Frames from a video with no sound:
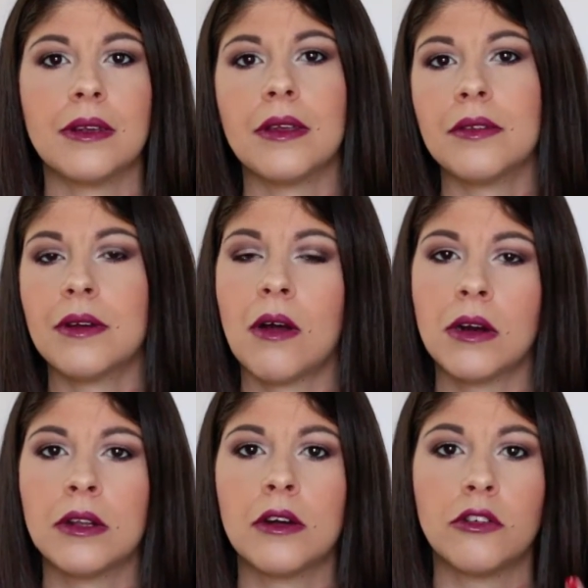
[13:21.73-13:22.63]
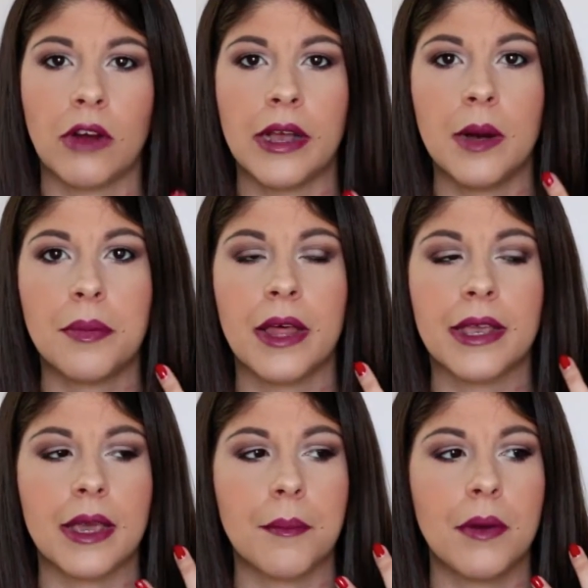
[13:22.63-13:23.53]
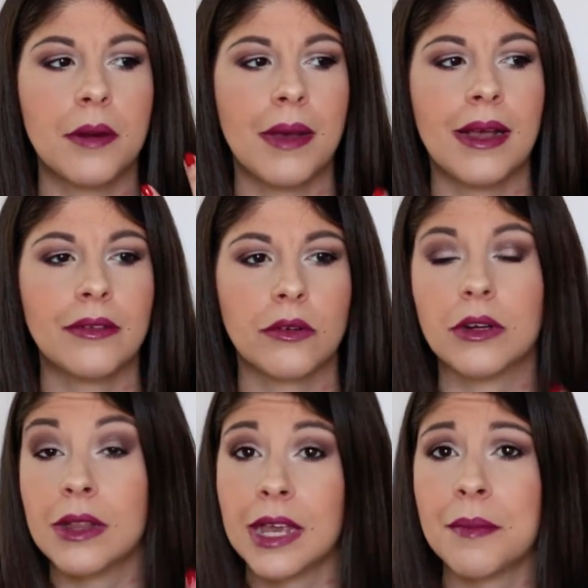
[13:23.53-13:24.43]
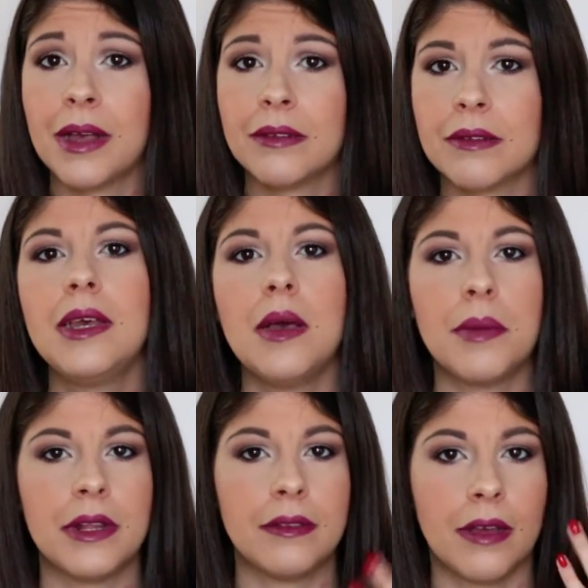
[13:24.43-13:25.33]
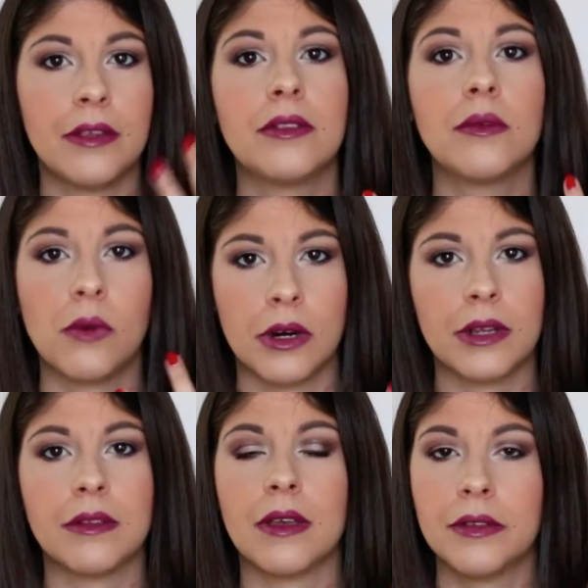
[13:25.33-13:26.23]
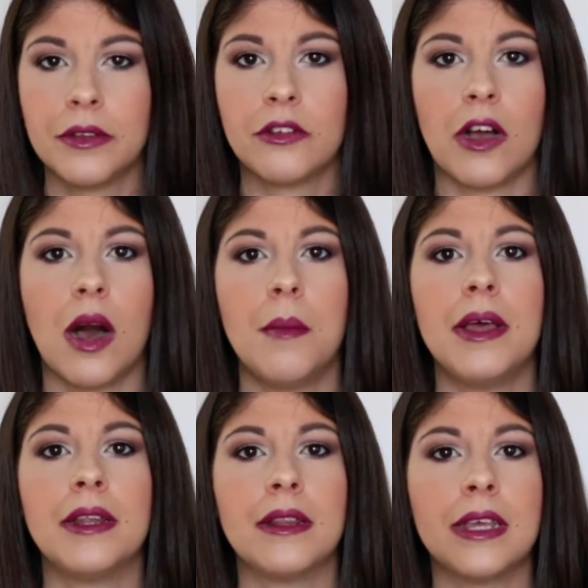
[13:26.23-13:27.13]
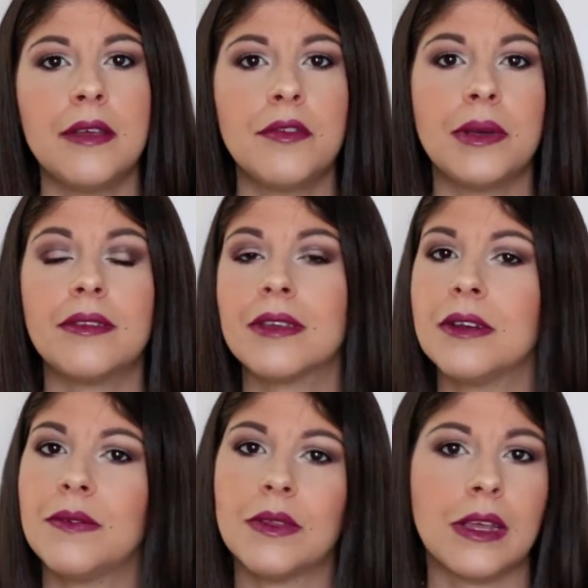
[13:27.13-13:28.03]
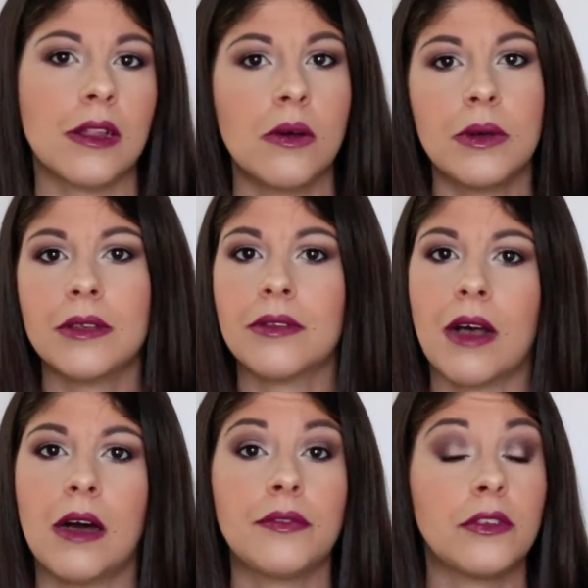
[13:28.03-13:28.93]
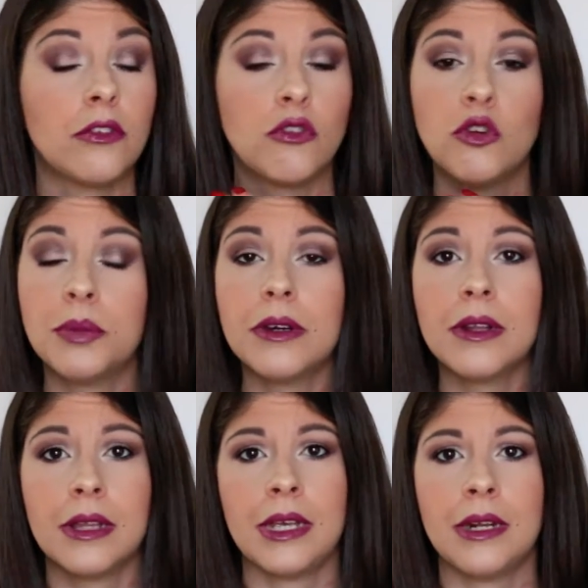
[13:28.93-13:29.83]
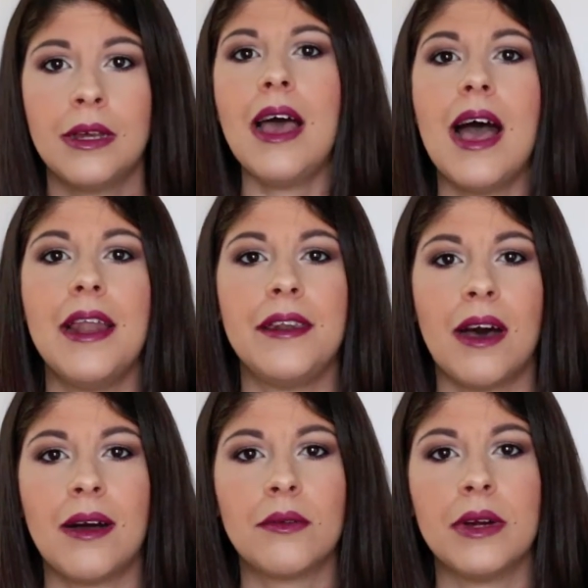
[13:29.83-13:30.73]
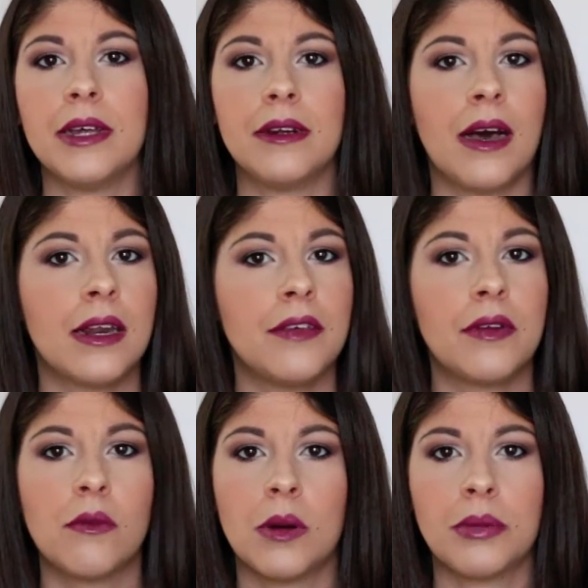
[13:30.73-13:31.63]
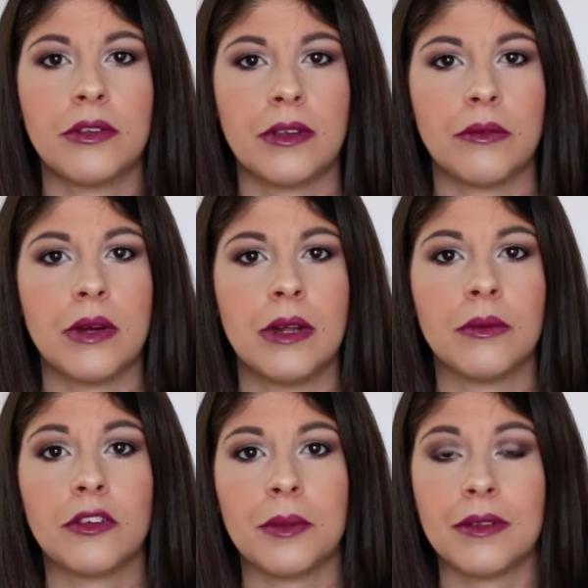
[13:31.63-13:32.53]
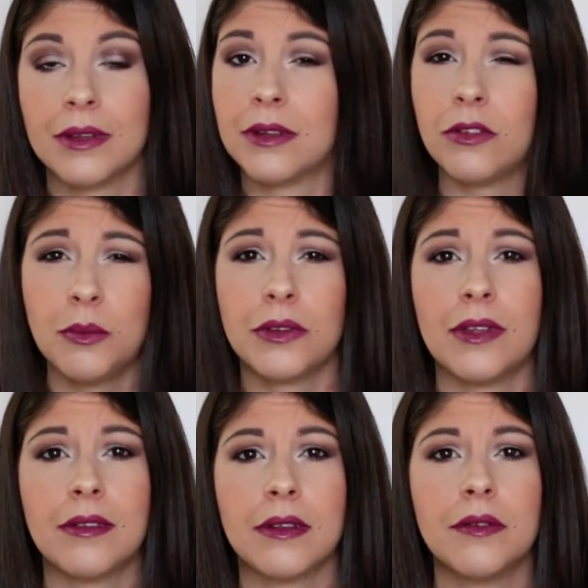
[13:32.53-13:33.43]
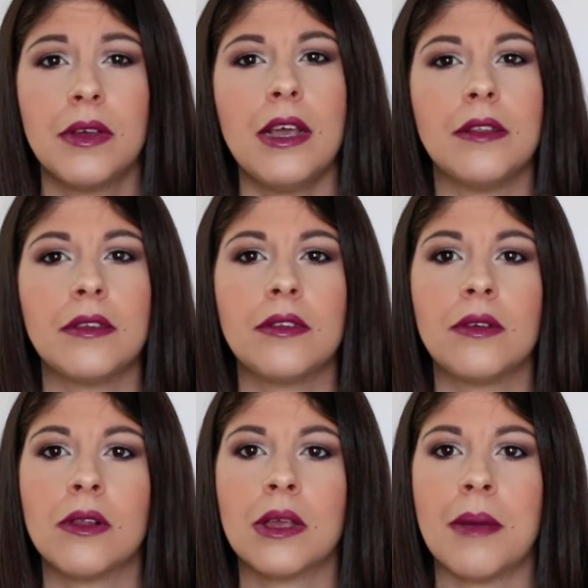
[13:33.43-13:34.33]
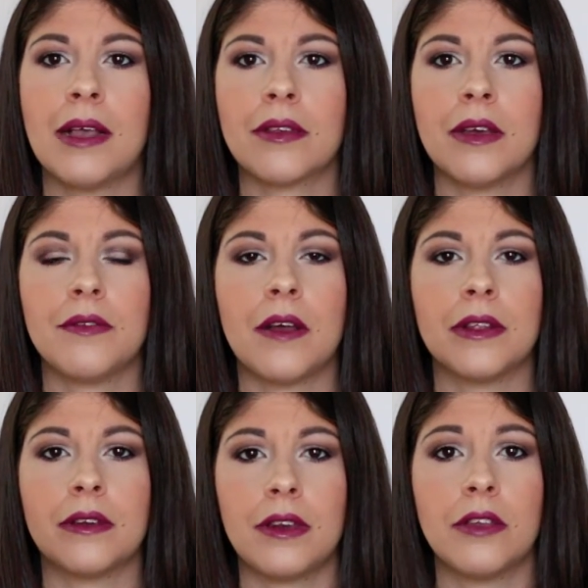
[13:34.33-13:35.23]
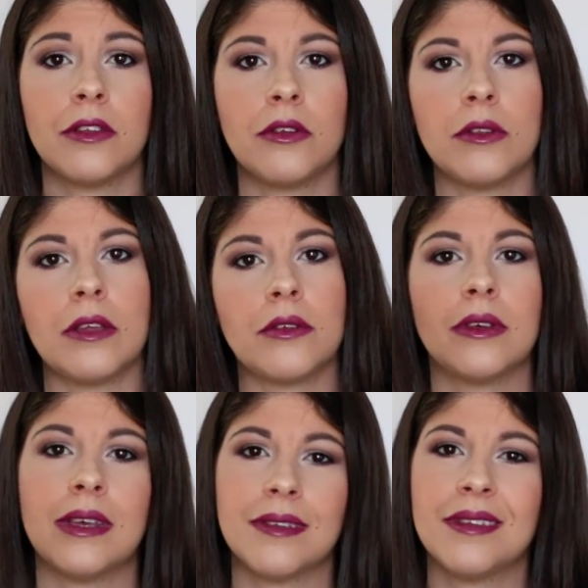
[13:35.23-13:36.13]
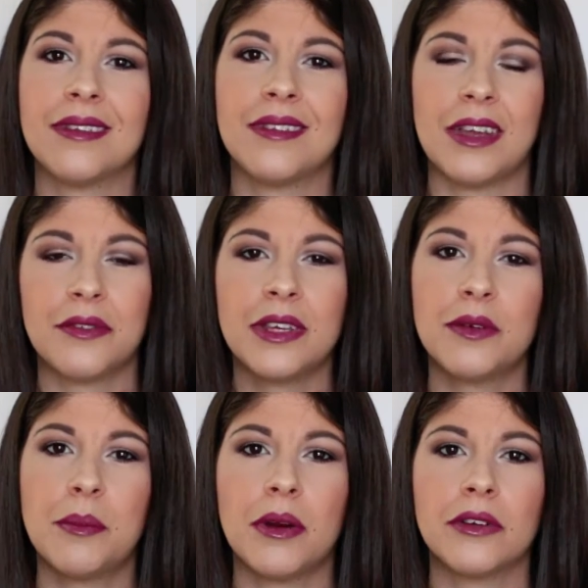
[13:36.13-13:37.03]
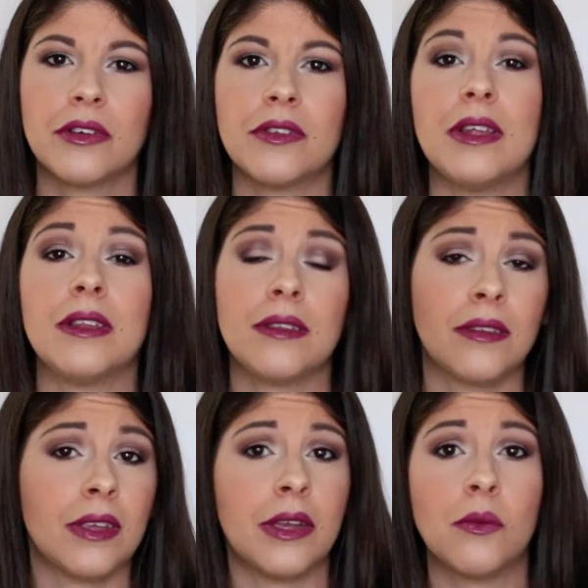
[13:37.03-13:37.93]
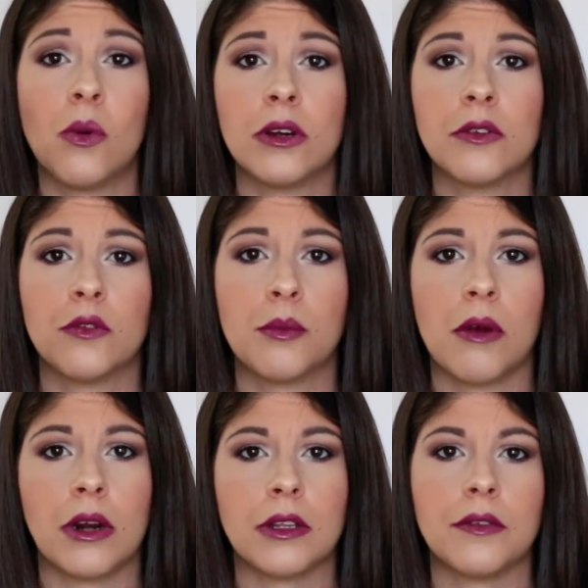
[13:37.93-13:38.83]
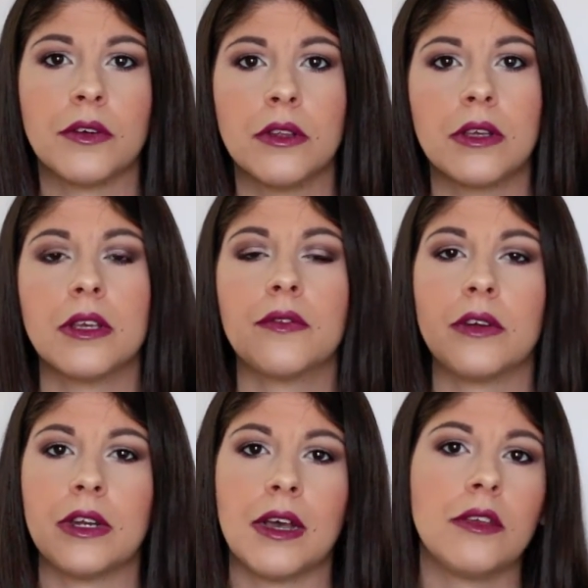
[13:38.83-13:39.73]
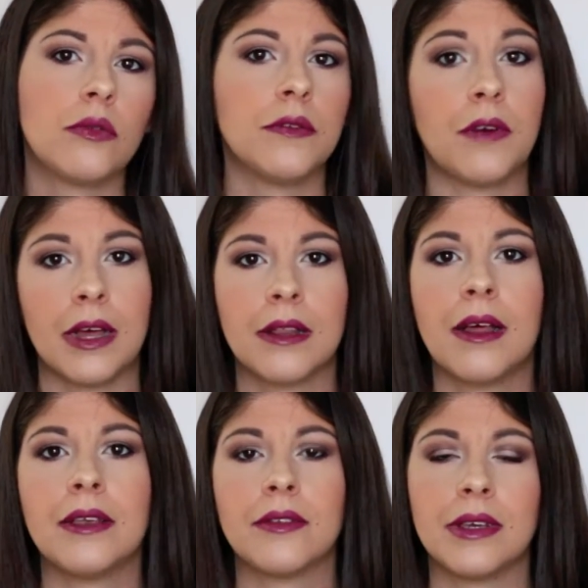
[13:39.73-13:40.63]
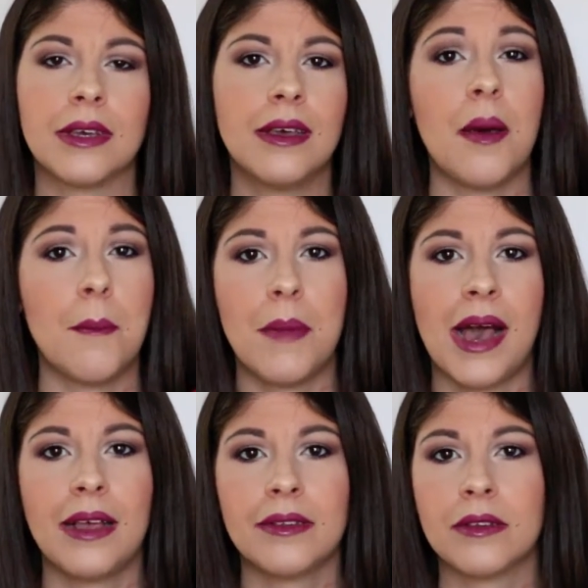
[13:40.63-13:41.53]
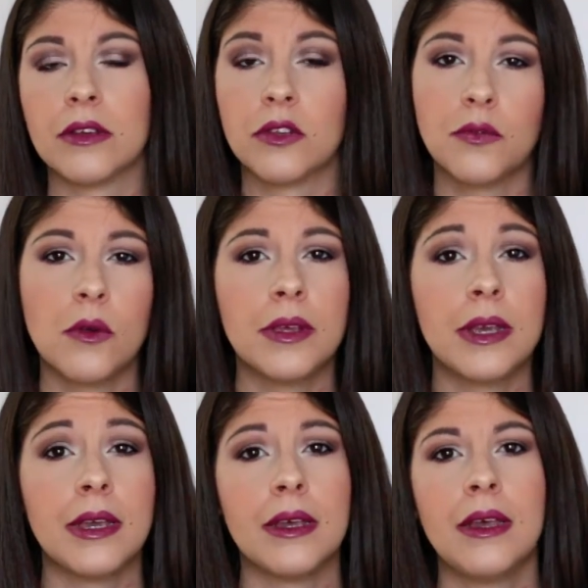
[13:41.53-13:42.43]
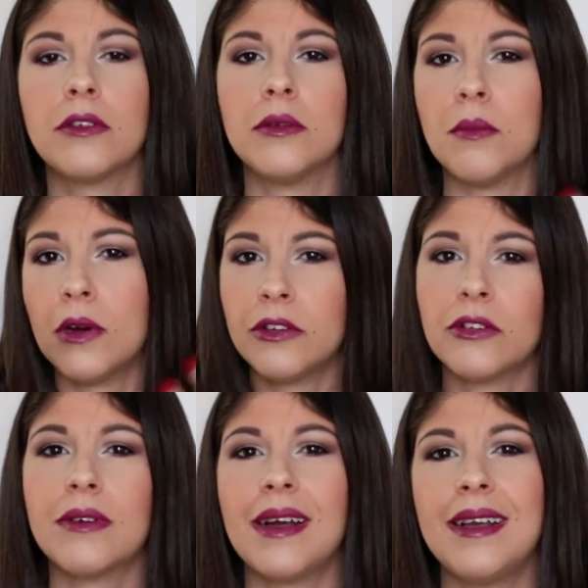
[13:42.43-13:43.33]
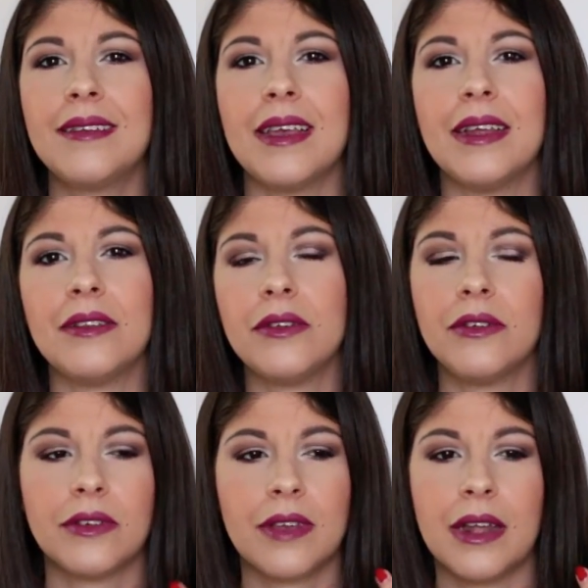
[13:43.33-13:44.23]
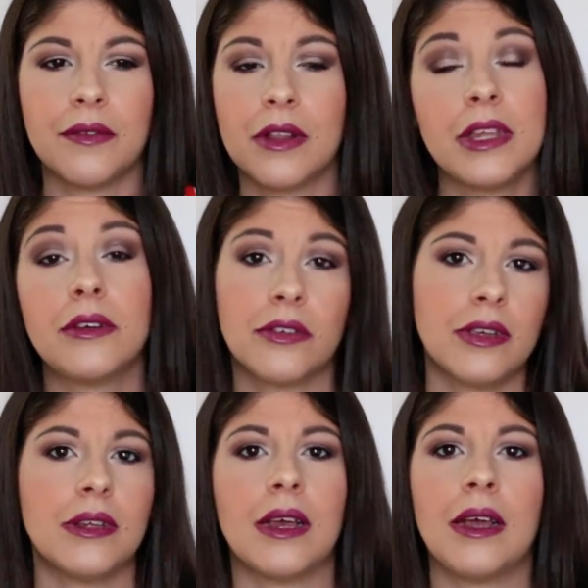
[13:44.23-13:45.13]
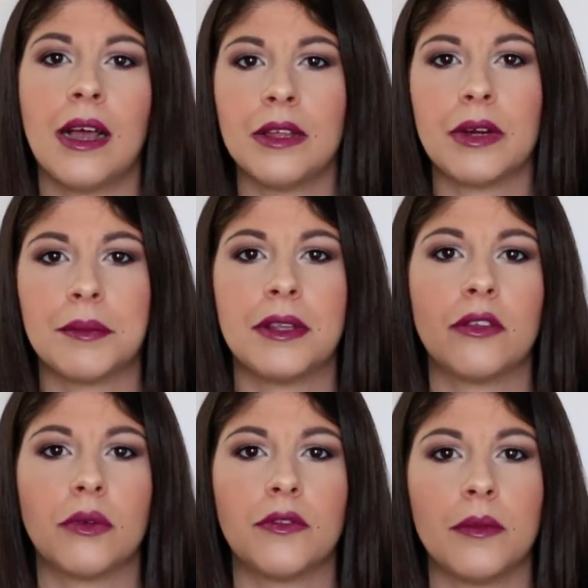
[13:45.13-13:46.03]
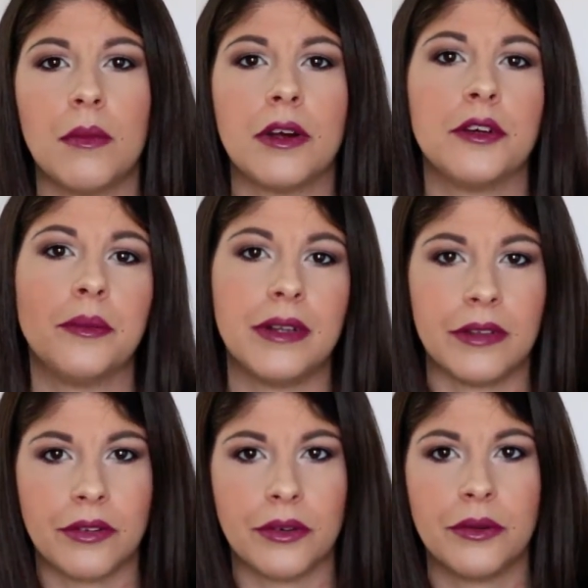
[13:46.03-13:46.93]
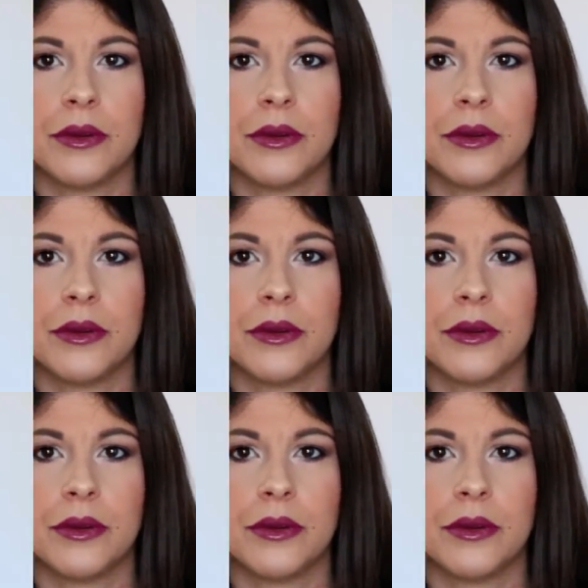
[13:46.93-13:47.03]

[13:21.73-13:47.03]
It doesn't harden or dry up like a mud mask or a clay mask, but it does the work, it does the job, and it leaves my skin feeling glowing, soft, super clean, and not red, not even 1% red, which my skin is super sensitive, and this is the only mask I found that doesn't do that. So yes, this is definitely a repurchase, and this is a wonderful product if you're looking for a nice revitalizing mask to exfoliate, to moisturize, and to just kind of clean your skin. I highly recommend this one from Mario Badescu.